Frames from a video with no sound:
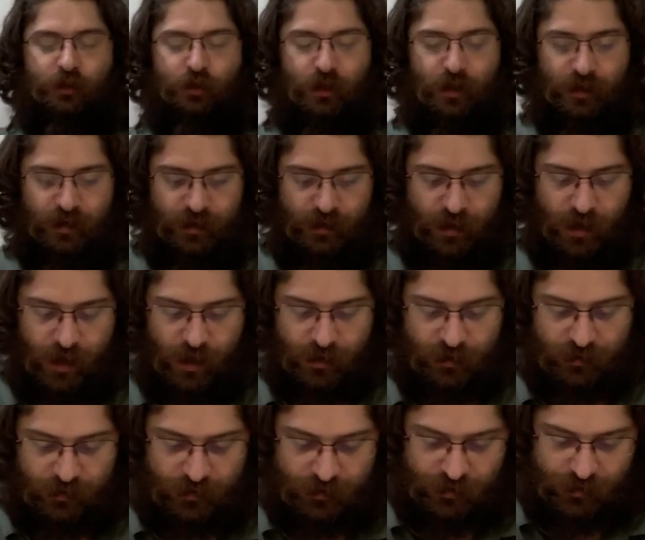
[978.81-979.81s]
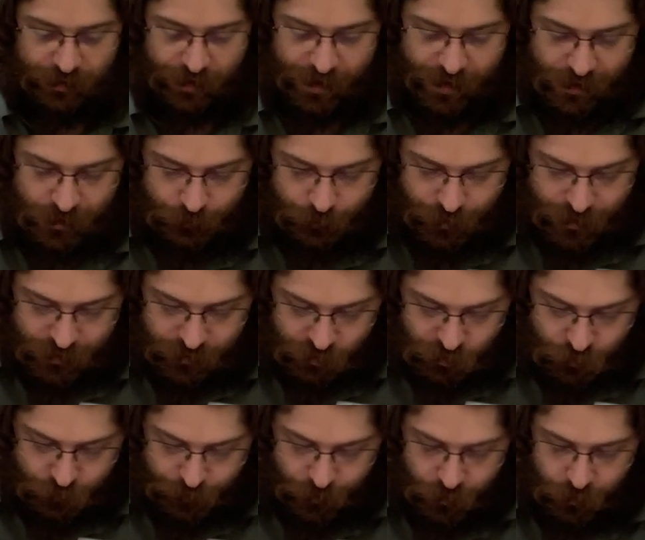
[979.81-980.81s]
just a slight bit
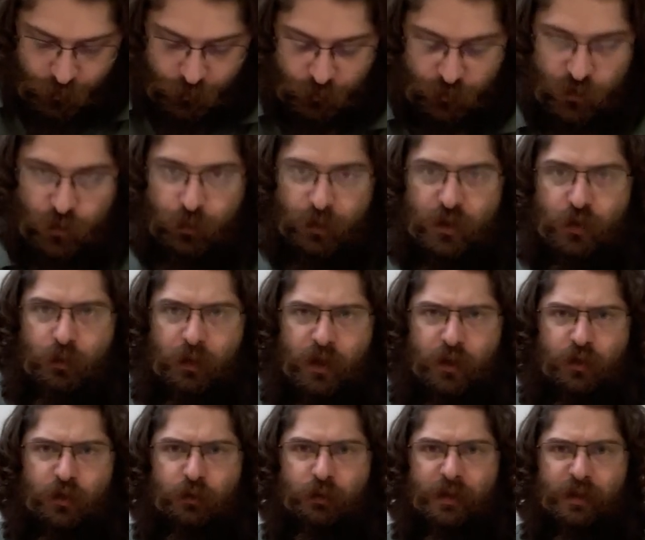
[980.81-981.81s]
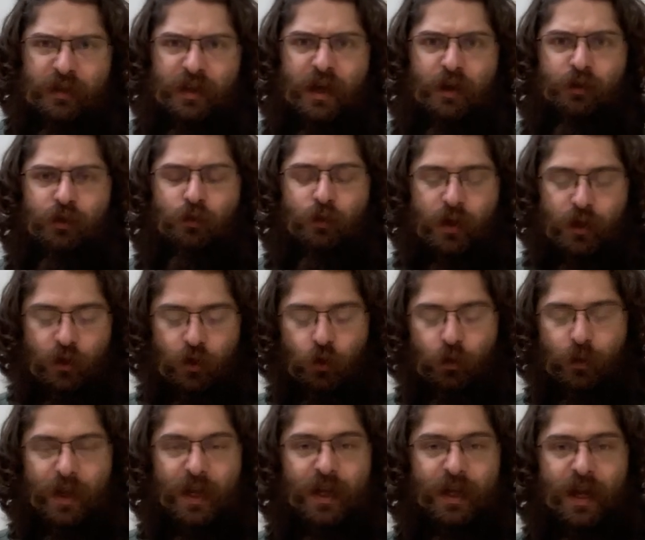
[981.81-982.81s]
smaller. So what you want to do is now you want to
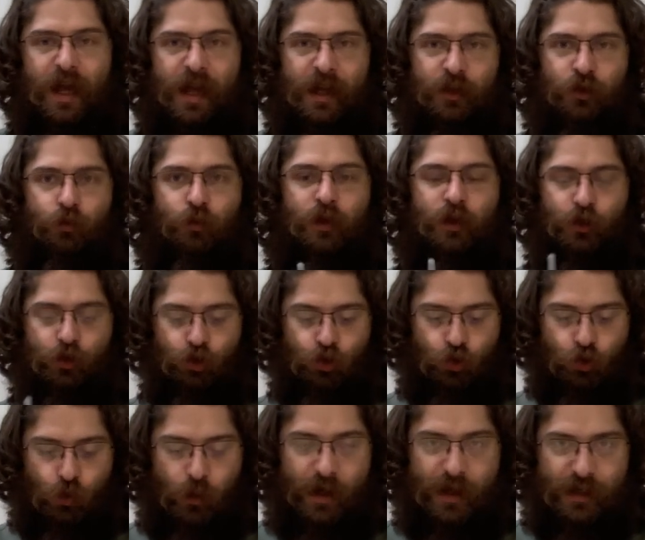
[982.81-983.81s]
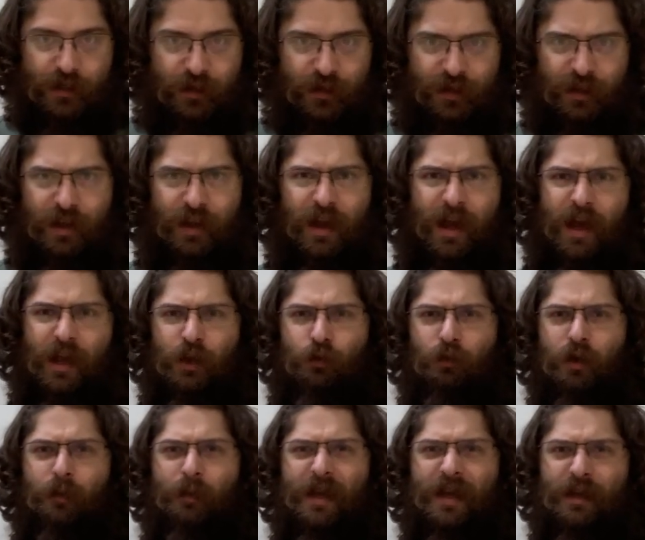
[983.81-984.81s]
go in and you want to trace, and you
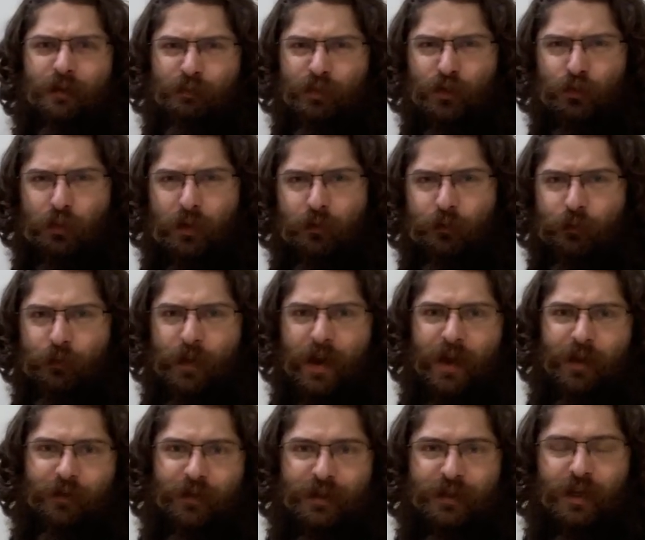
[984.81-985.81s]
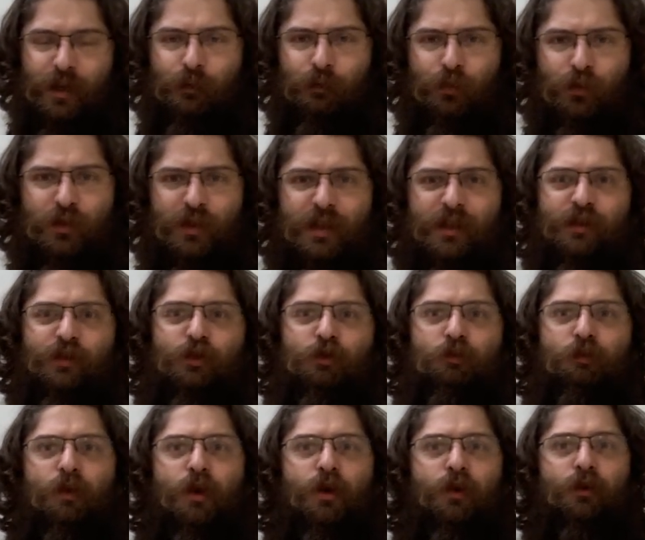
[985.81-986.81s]
want to make it between 5 and 10%
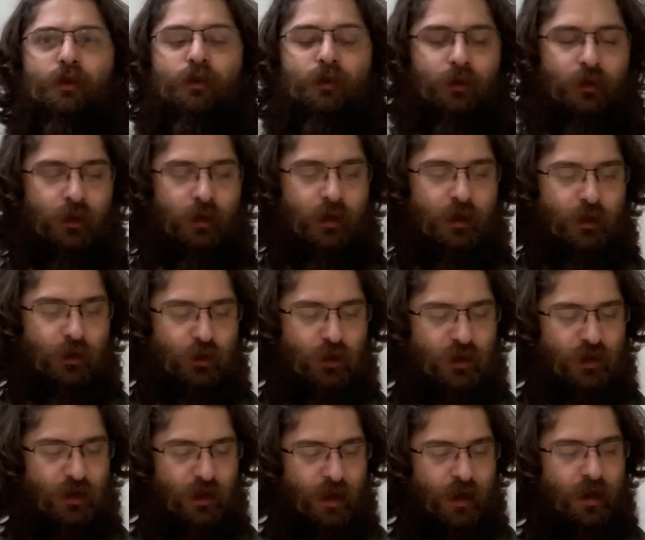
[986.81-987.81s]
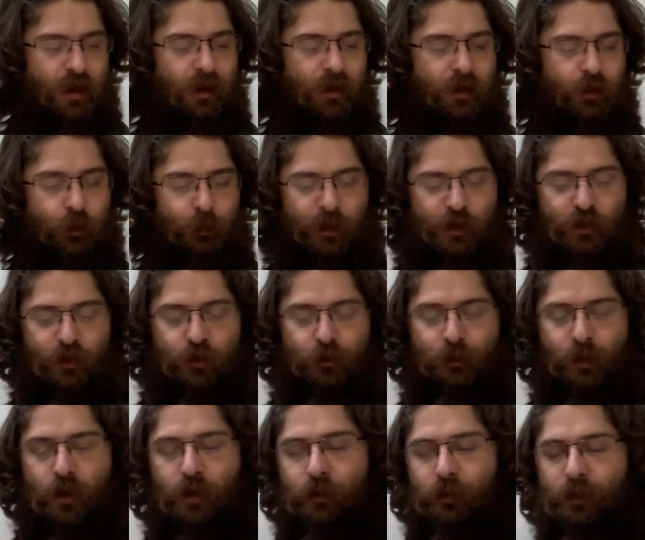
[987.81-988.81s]
smaller. Just a little bit
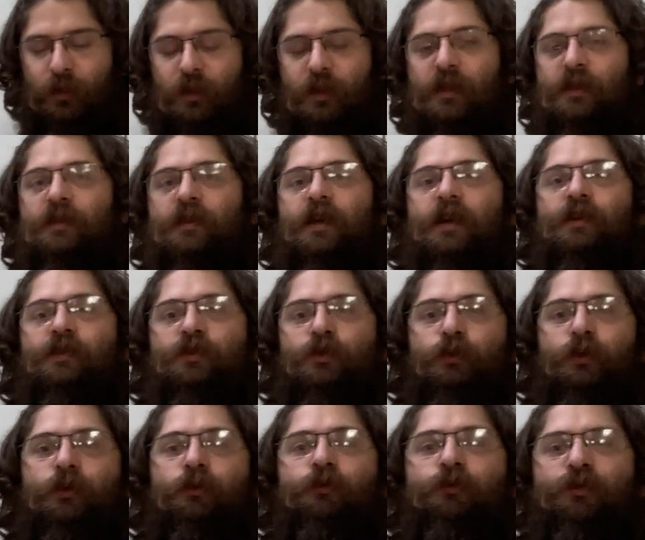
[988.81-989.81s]
smaller than this guy so it will